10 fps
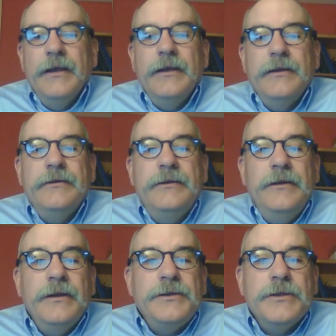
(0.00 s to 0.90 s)
In
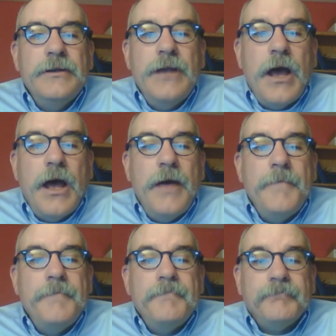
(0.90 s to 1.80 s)
addition,
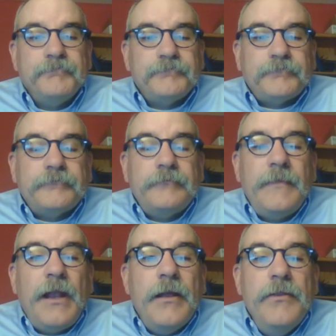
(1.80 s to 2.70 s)
um,
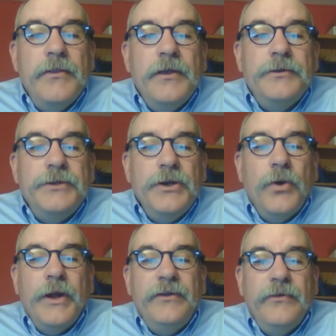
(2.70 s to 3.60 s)
the
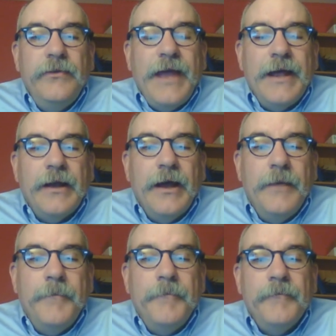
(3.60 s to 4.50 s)
geoids that
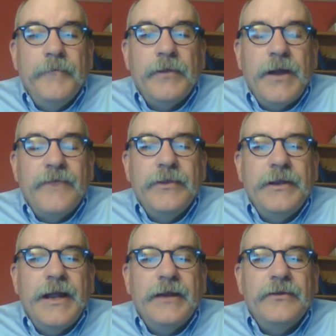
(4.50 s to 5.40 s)
um, cover the
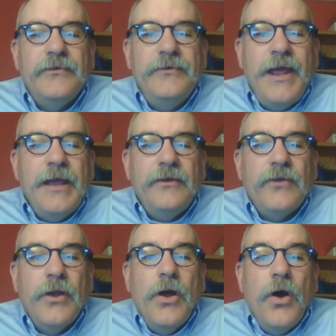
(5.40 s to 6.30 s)
United
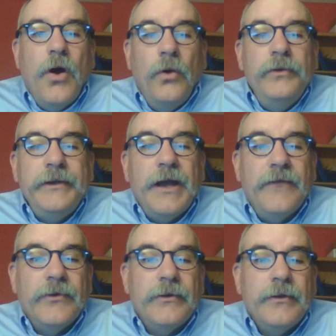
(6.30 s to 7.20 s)
States only
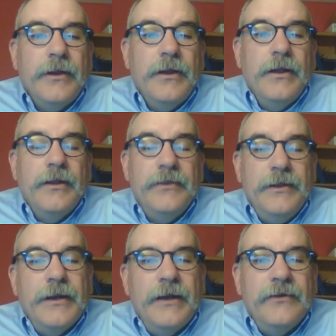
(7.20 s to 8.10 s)
cover the
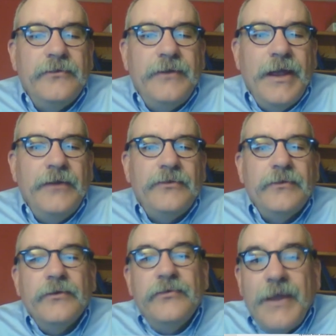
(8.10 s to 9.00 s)
United States.
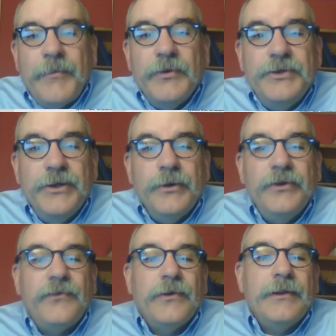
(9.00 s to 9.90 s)
There's separate
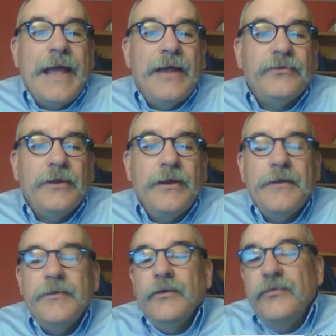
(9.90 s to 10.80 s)
geoids for Alaska.
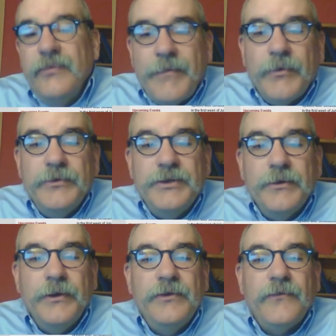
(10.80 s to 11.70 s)
There's separate
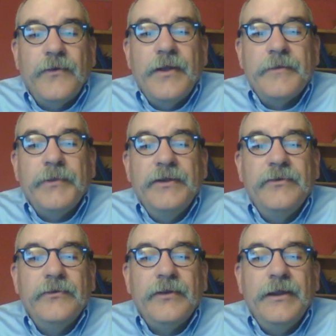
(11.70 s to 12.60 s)
geoids for other
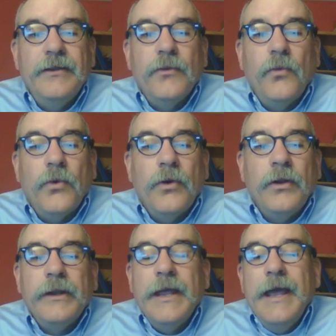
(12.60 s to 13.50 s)
places in the
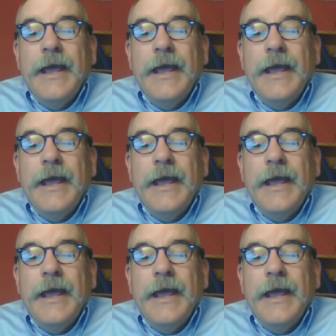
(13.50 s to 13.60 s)
world.